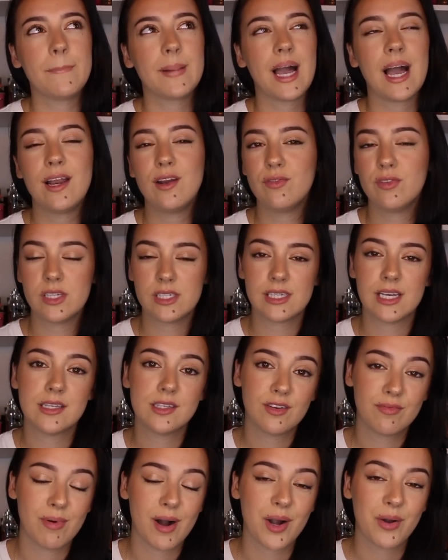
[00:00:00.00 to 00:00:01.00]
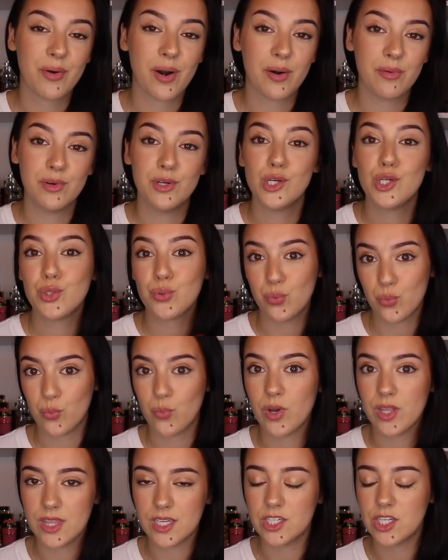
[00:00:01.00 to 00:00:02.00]
kind of the scent of Baccarat Rouge
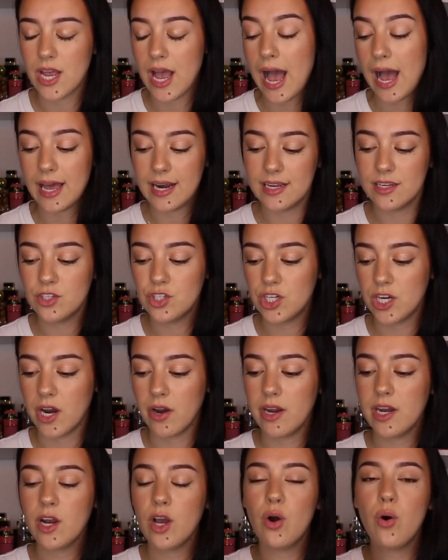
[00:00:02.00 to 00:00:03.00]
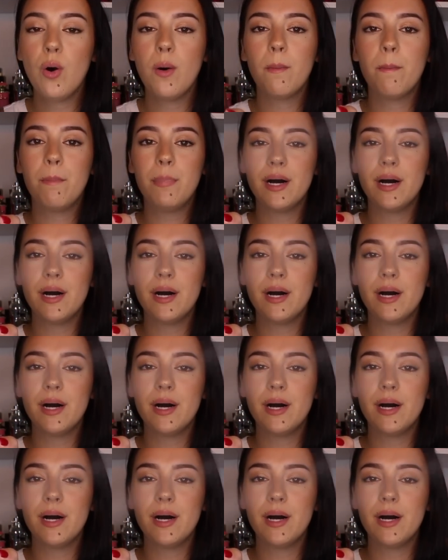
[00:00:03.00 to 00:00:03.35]
with the added cherry note,